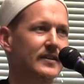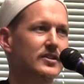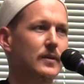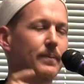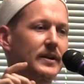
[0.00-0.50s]

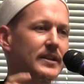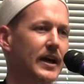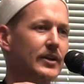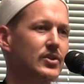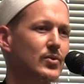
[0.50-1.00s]
is to
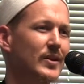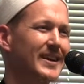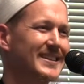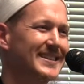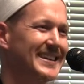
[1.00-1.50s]
protect you
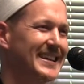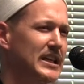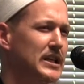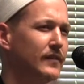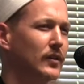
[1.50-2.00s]
against the
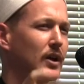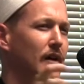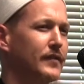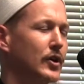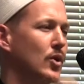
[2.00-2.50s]
evil
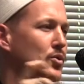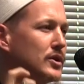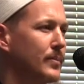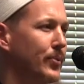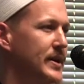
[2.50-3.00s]
of your own
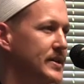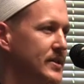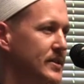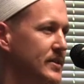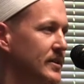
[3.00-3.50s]

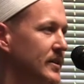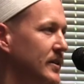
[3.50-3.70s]
caprice